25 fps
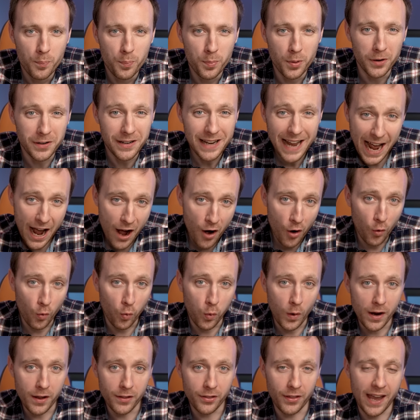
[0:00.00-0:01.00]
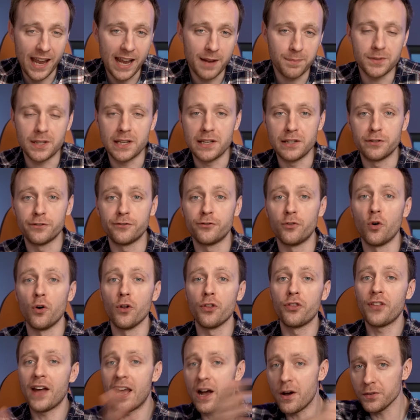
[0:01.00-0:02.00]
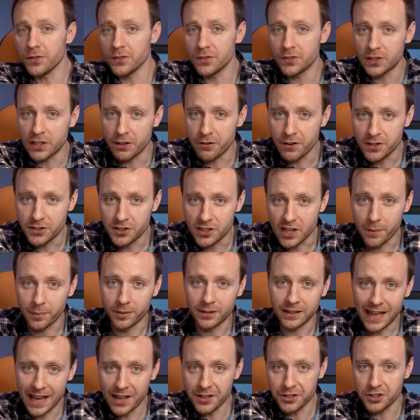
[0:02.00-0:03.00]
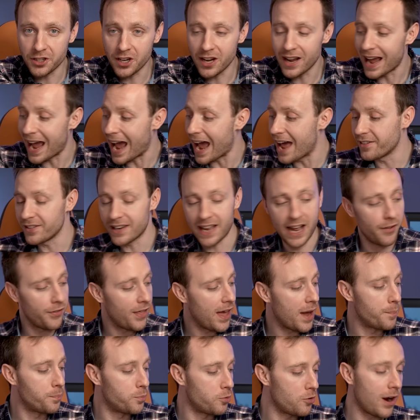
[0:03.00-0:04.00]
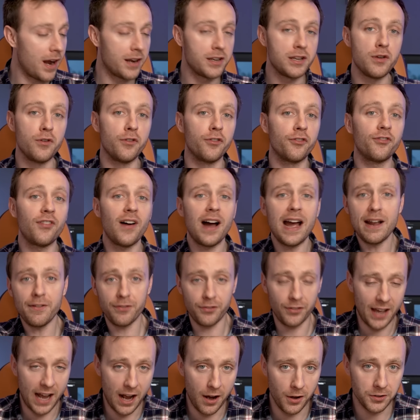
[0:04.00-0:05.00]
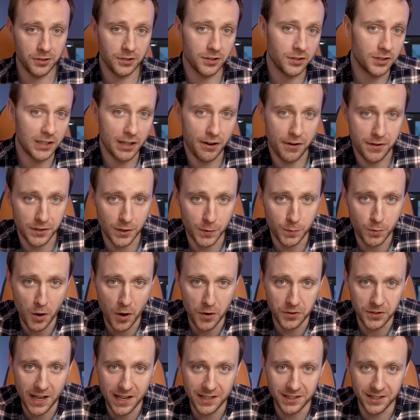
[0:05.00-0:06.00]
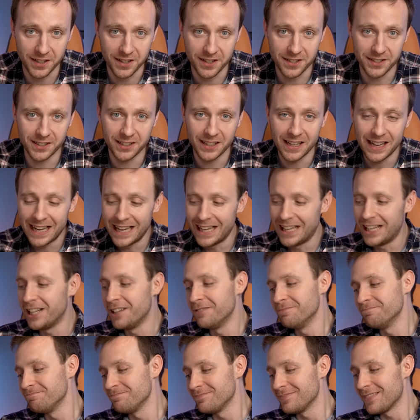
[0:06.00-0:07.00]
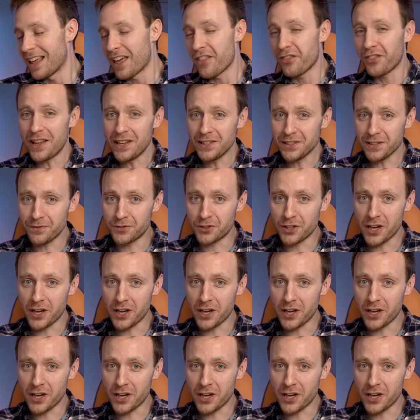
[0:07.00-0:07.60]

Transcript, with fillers: But now with A M D's four thousand series chips last year and now their brand new five thousand series of processors, things have